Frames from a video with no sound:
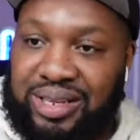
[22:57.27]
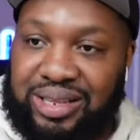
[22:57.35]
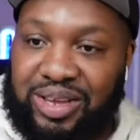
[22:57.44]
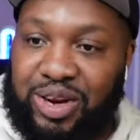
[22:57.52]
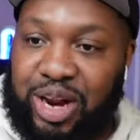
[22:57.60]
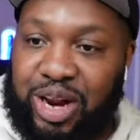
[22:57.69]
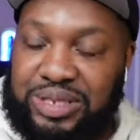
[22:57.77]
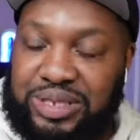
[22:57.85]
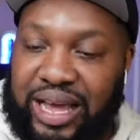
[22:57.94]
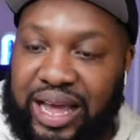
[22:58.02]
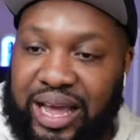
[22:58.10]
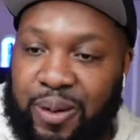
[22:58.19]
You know what I'm
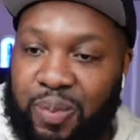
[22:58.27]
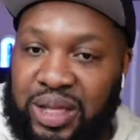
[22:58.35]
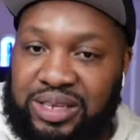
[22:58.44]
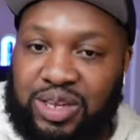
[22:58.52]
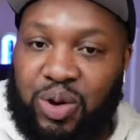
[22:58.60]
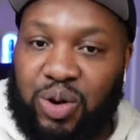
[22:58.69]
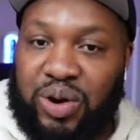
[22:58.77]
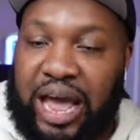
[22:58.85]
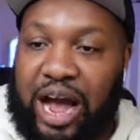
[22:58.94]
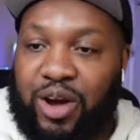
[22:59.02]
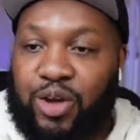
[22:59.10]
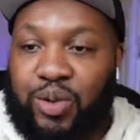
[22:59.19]
saying? So
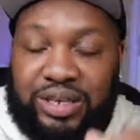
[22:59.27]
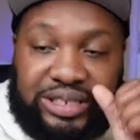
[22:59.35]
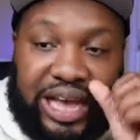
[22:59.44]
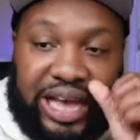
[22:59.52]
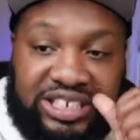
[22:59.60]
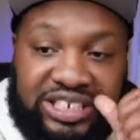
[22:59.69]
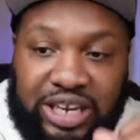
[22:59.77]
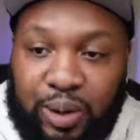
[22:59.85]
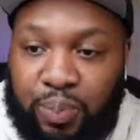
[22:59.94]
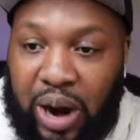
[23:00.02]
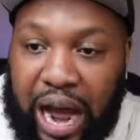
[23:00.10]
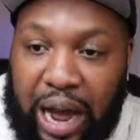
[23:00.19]
now you're attaching
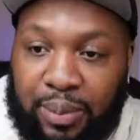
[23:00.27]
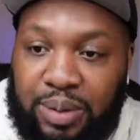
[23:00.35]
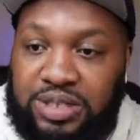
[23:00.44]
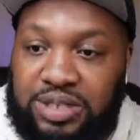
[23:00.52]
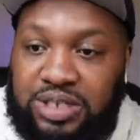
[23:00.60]
problems to